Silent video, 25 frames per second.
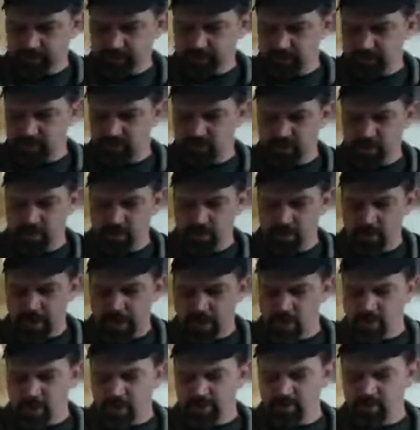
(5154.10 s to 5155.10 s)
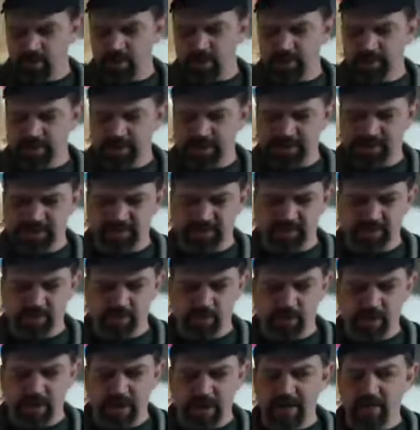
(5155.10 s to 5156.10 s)
So I walked away with this
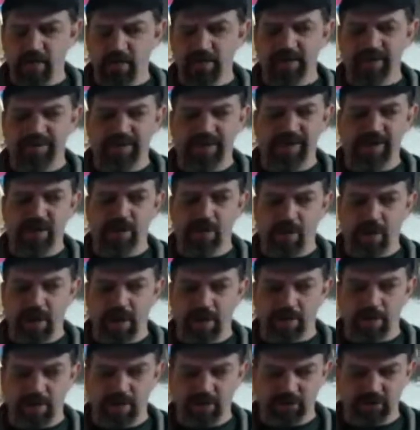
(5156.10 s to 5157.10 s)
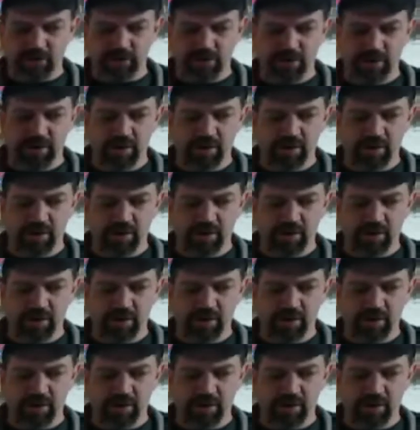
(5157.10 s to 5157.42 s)
for I don't even know how much.